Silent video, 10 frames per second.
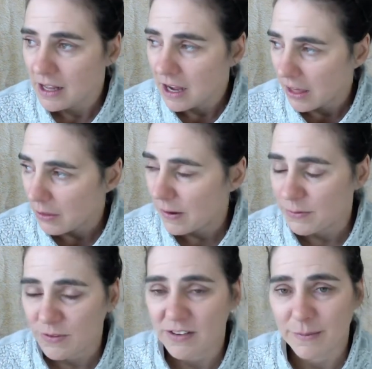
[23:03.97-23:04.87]
Otherwise,
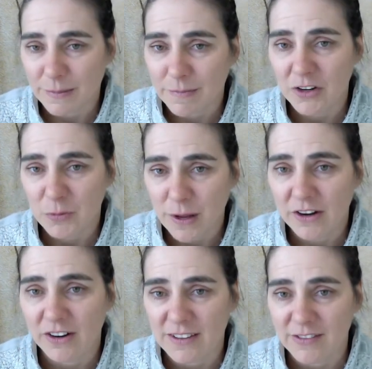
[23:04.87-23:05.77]
what's going to be much
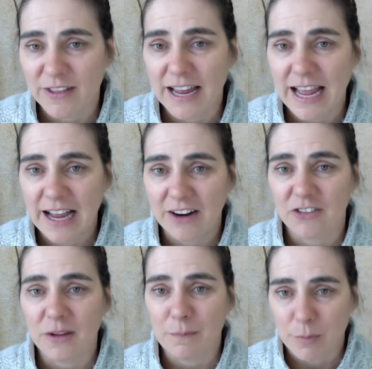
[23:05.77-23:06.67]
better is if they
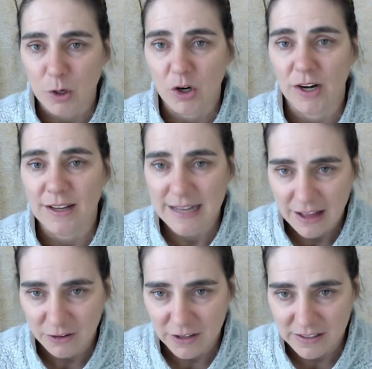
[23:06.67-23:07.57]
actually burn
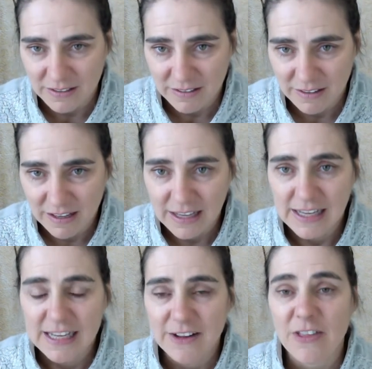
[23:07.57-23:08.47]
calories.
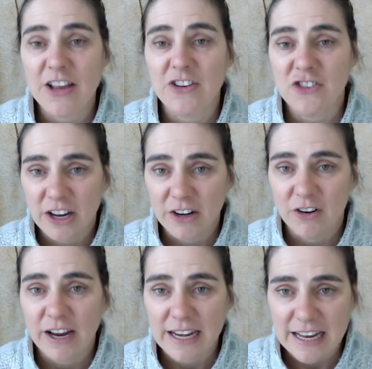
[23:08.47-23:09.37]
If they
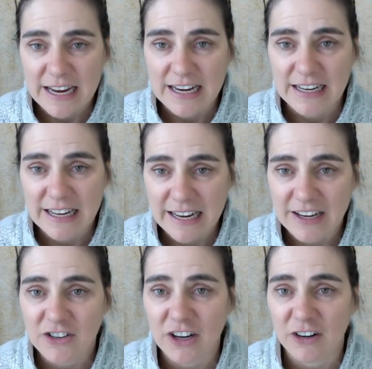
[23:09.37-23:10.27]
generate heat.
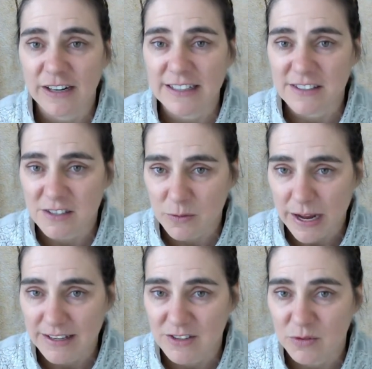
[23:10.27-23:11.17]
Heat generates
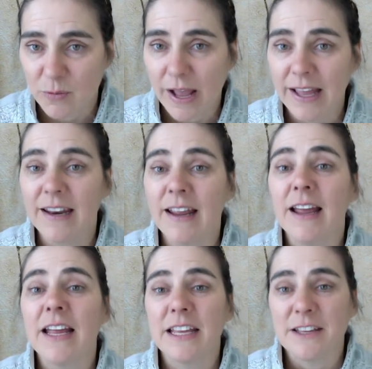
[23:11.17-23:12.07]
sweat. Sweat
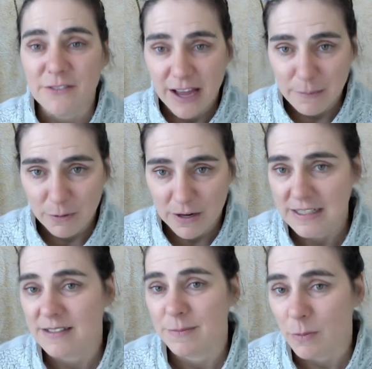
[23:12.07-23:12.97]

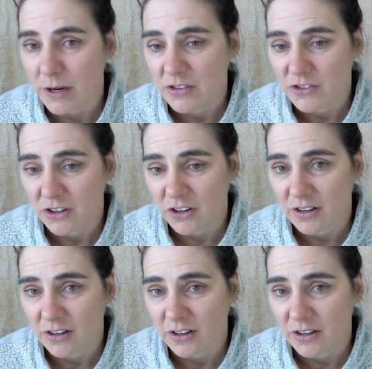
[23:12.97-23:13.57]
evaporates moisture.